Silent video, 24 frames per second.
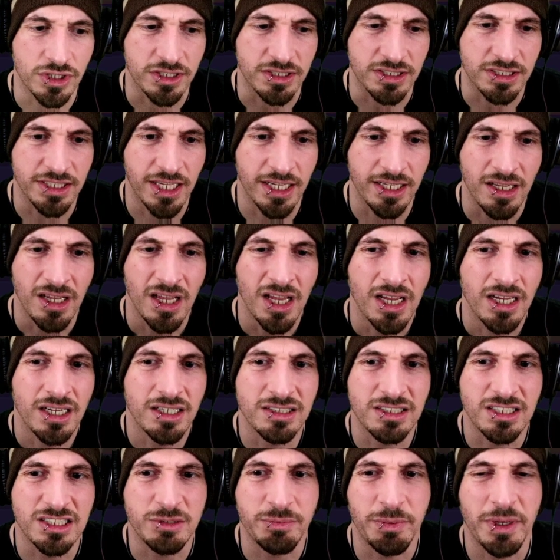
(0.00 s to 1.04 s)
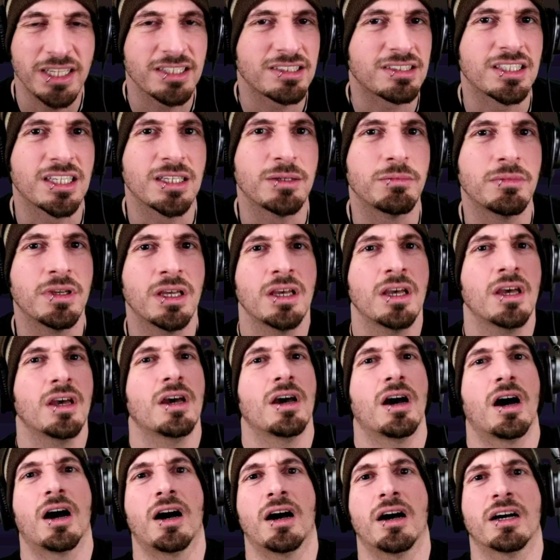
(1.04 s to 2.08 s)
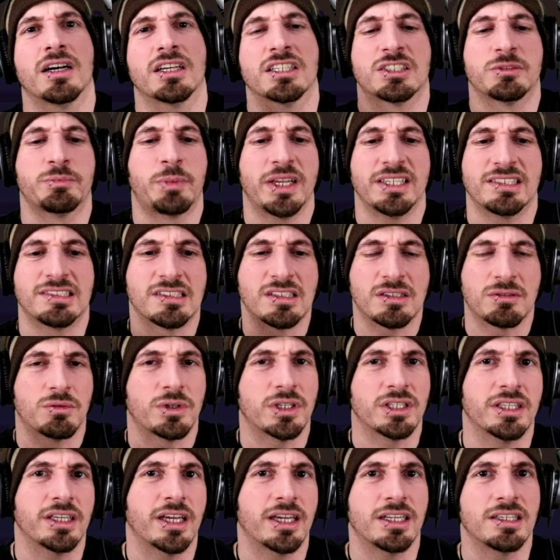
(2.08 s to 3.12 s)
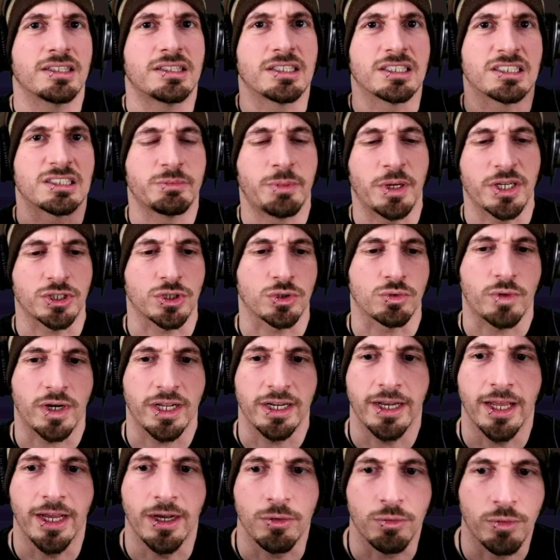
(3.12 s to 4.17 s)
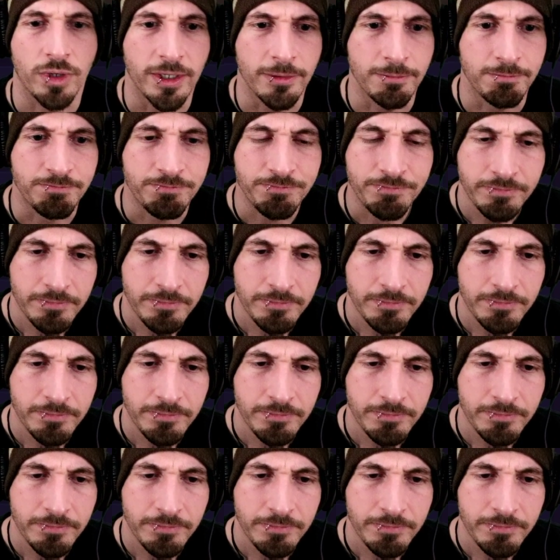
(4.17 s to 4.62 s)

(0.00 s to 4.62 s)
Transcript: just yet, because the space team, space isn't really anything special right now, right?